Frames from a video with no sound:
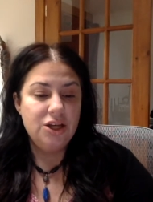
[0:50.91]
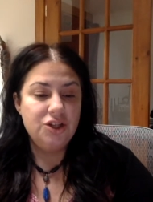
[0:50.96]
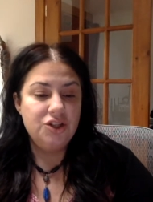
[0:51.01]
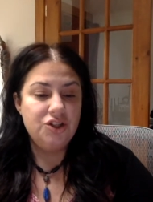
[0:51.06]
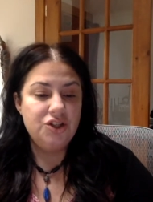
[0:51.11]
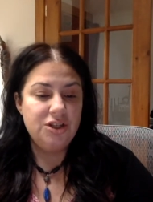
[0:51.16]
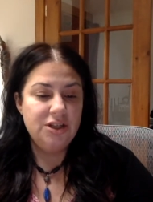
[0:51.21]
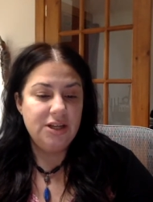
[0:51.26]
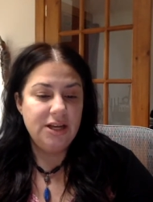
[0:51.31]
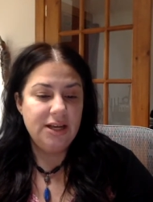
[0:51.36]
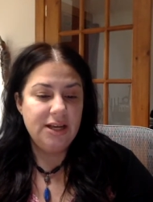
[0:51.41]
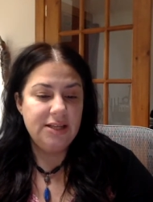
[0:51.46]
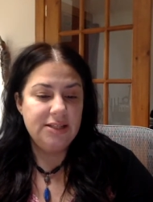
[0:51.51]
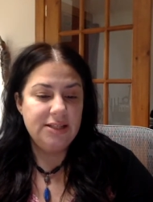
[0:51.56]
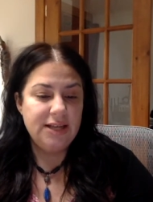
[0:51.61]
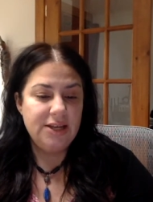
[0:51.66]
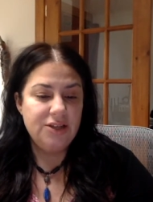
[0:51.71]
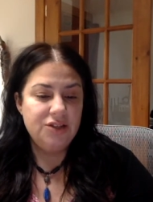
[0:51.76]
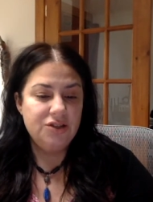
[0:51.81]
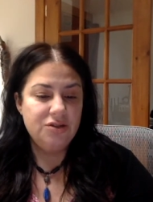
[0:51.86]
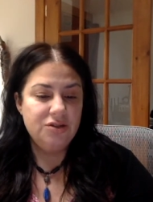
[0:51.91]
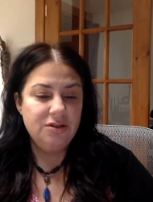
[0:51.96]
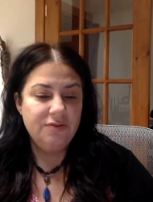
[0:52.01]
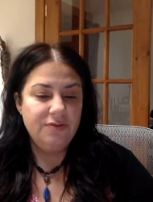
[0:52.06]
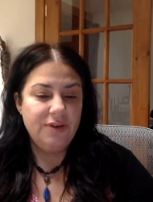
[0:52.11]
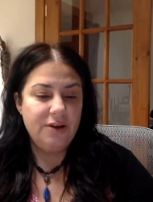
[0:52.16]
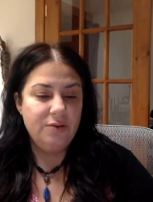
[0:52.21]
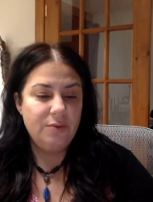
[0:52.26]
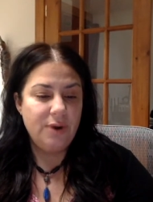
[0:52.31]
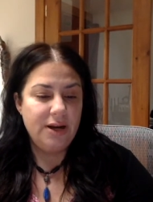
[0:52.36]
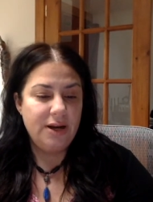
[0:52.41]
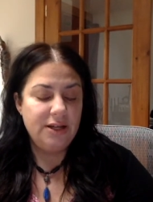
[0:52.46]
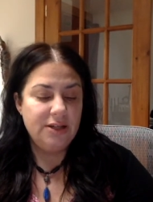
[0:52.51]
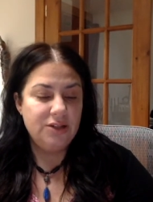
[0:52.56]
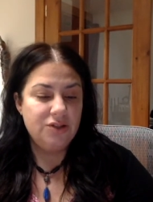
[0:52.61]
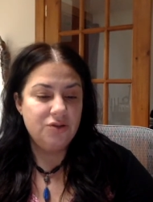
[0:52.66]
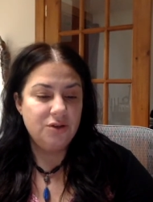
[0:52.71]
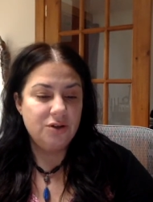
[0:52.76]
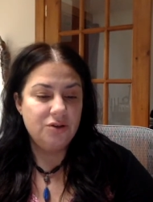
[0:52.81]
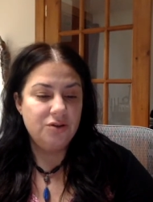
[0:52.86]
She is a certified writing
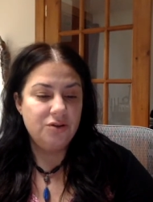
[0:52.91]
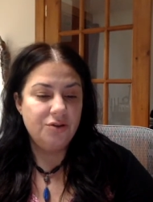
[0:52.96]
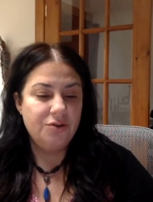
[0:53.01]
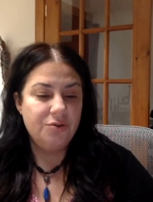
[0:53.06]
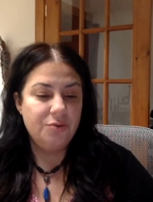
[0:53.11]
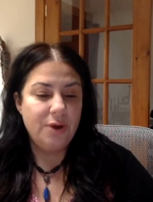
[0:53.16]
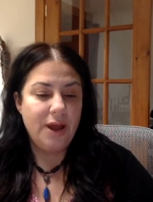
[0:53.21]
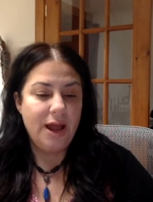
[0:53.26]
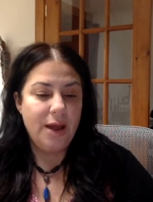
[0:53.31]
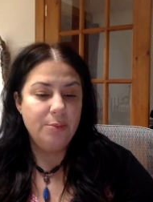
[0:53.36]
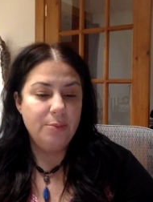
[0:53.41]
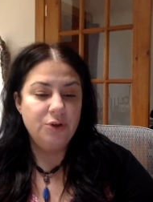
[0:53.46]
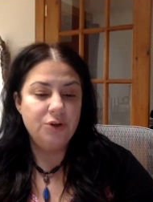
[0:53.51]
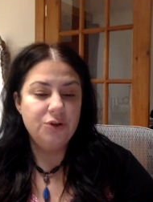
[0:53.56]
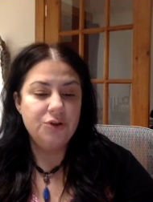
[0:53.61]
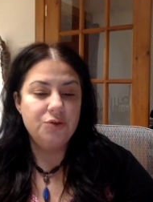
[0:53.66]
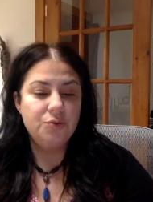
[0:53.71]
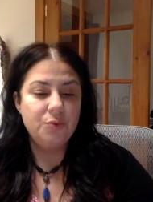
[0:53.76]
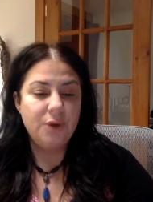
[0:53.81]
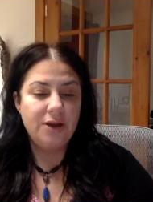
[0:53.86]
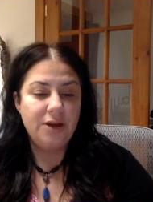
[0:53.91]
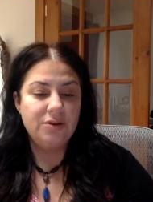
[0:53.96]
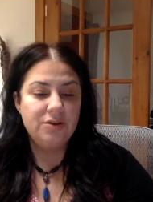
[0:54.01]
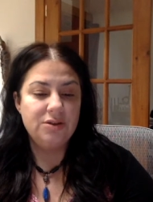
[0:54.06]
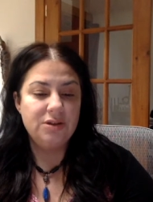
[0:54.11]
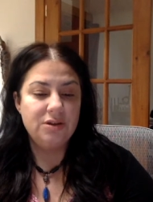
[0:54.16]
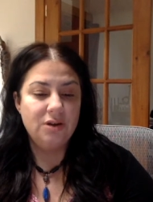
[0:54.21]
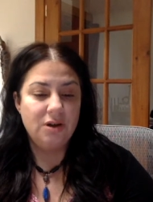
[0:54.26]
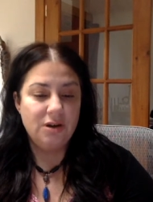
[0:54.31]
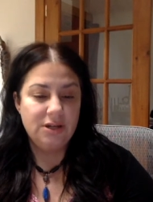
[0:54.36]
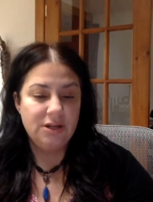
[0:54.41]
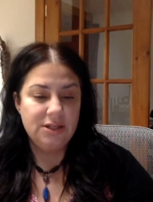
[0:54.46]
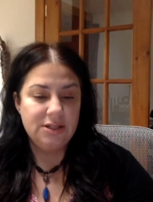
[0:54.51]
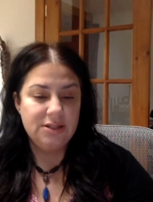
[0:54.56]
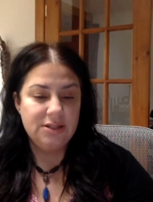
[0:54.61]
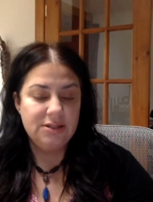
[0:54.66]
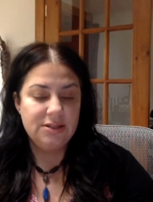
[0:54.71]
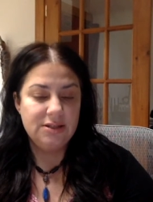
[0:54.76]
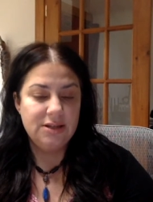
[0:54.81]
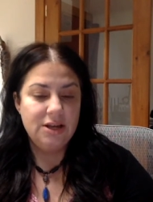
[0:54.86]
instructor through Amherst Writers and
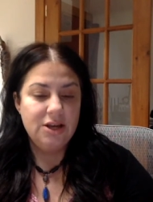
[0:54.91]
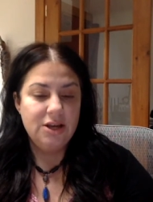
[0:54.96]
Artists.